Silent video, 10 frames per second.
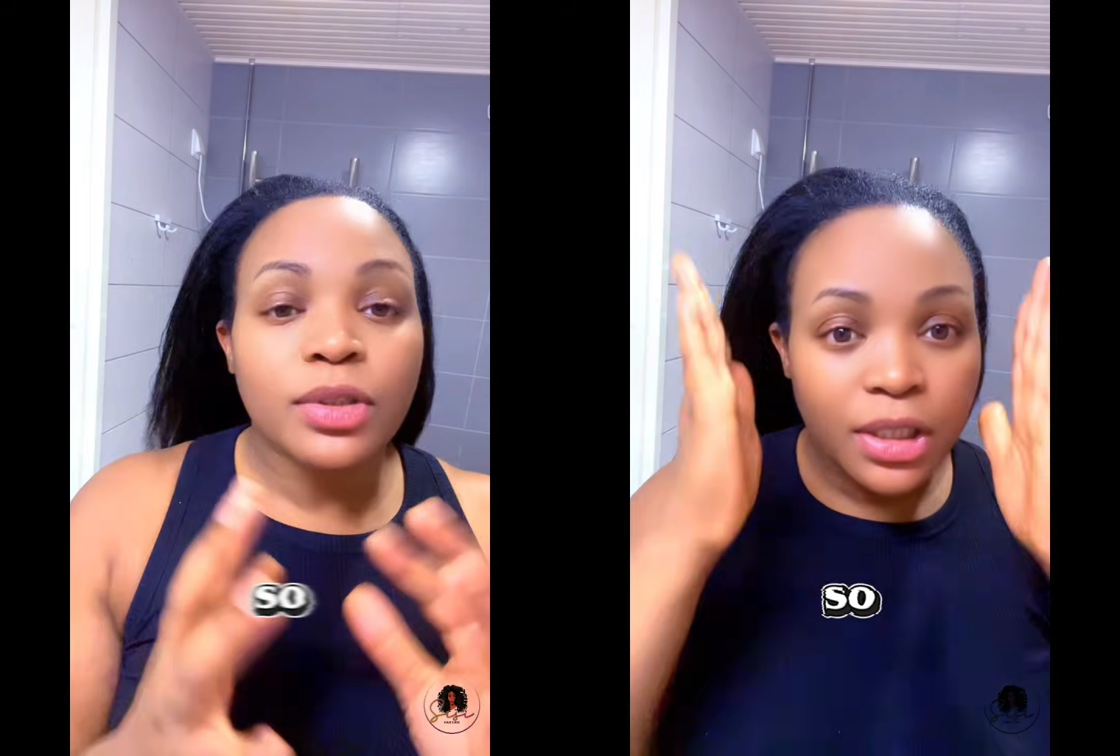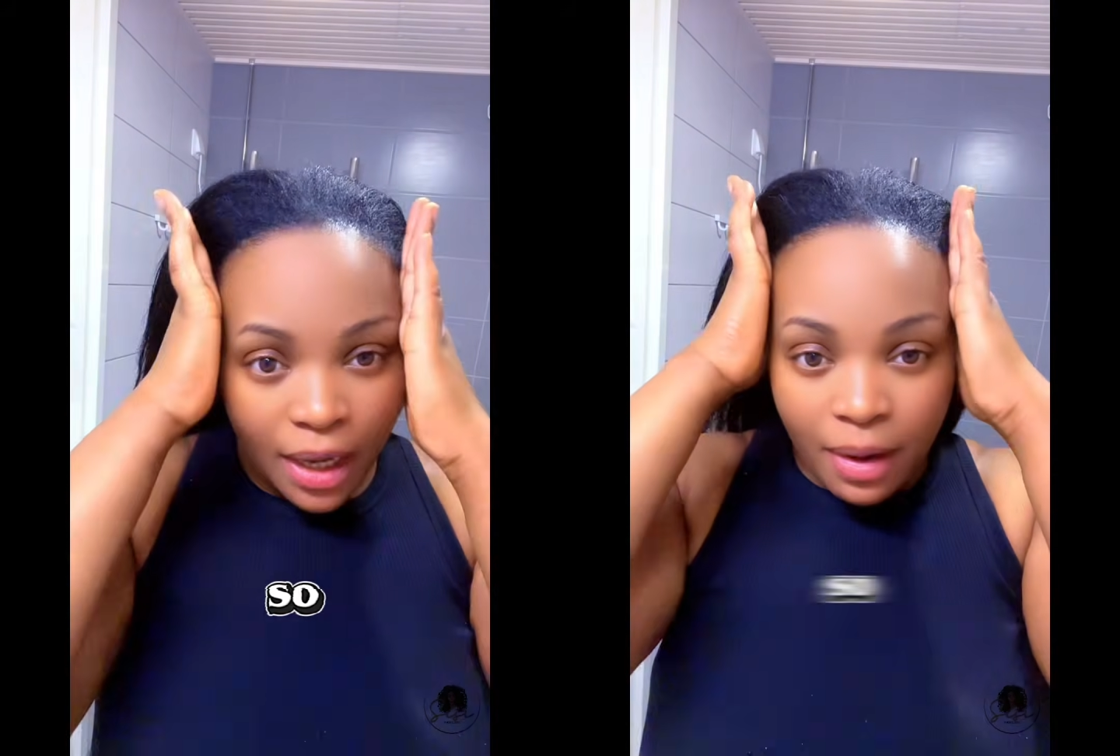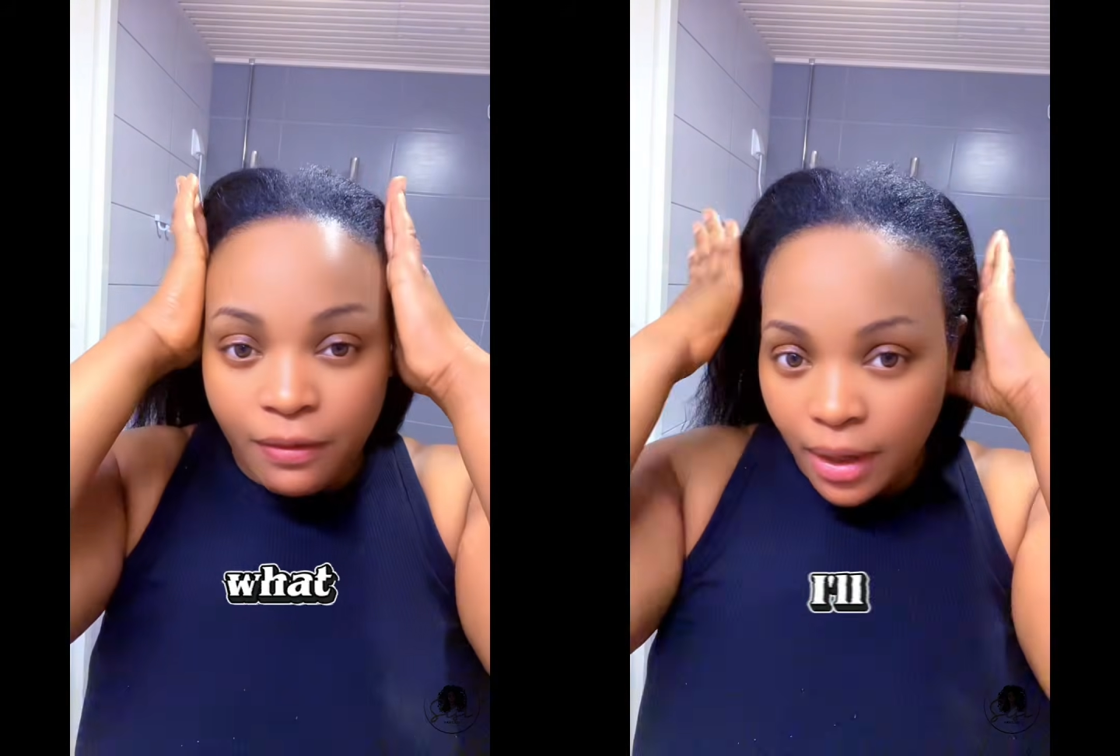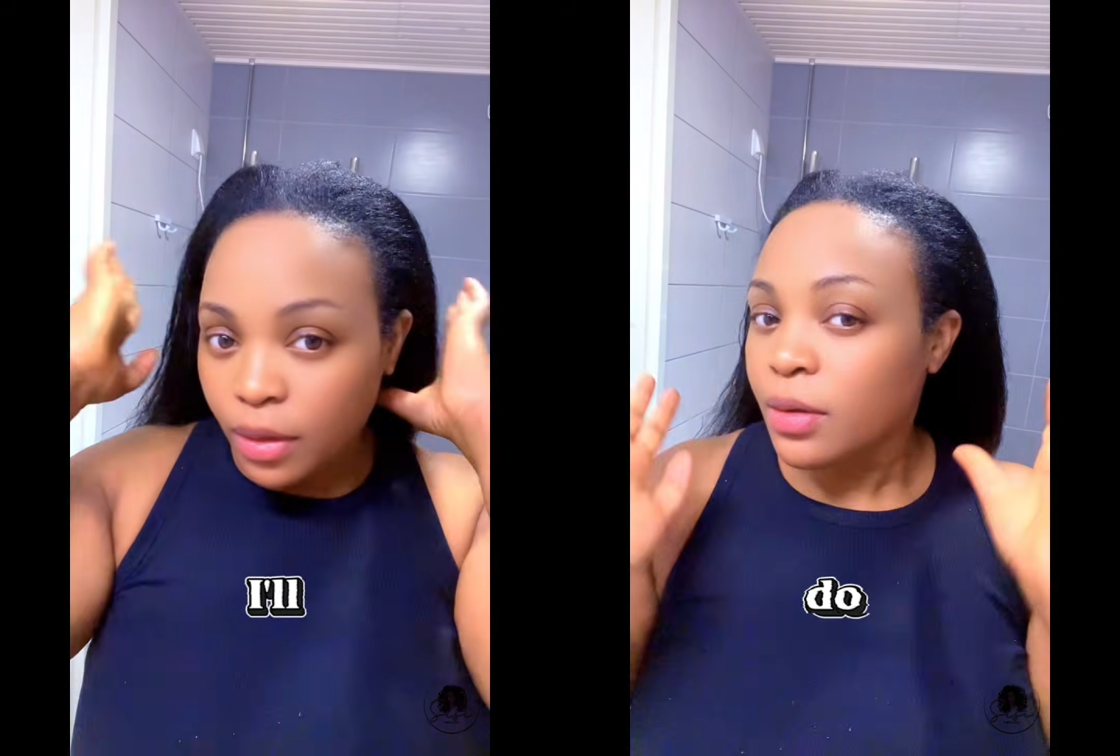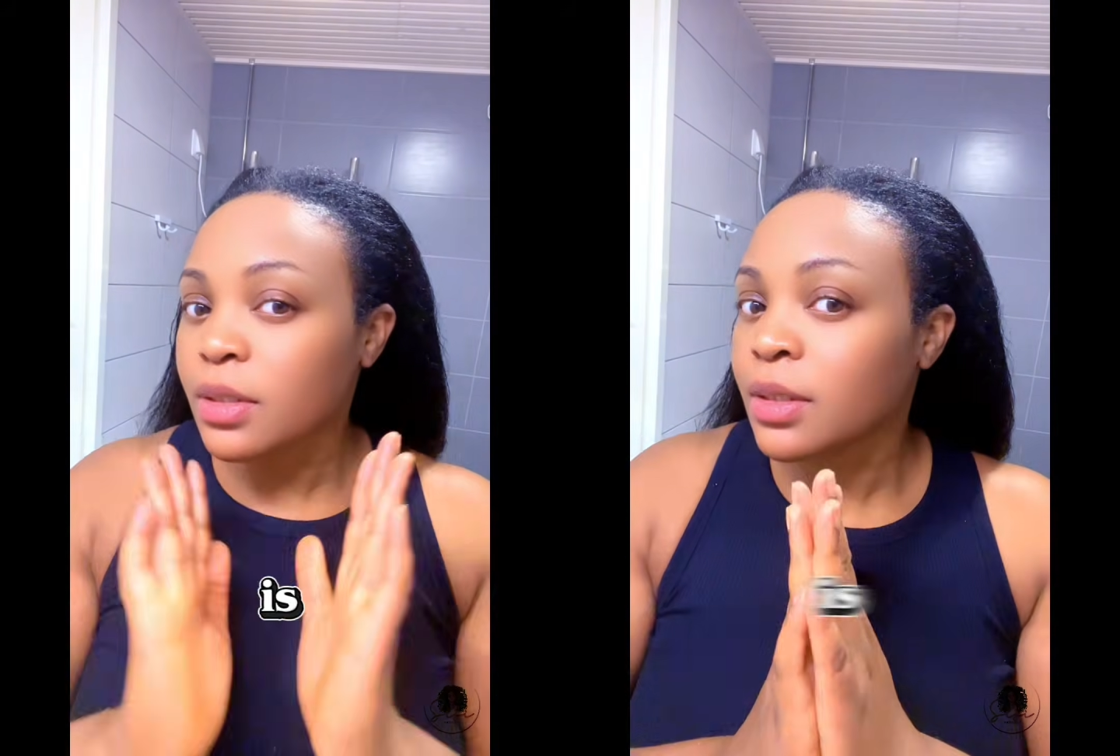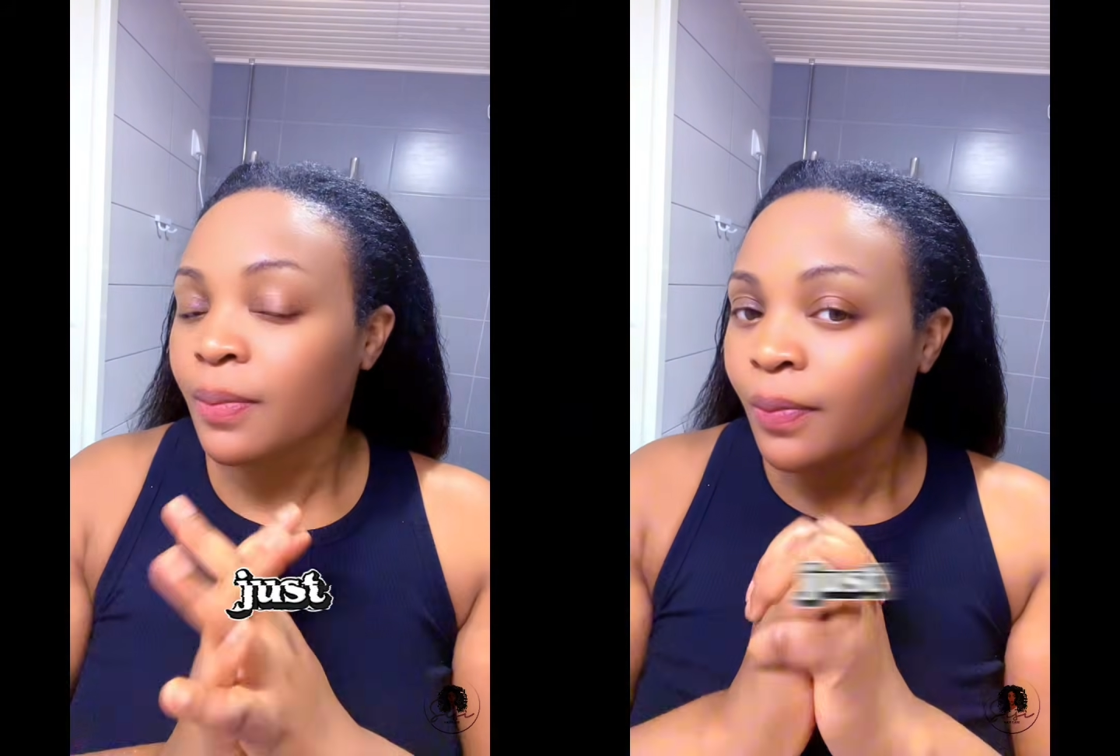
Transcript: So what I'll do is just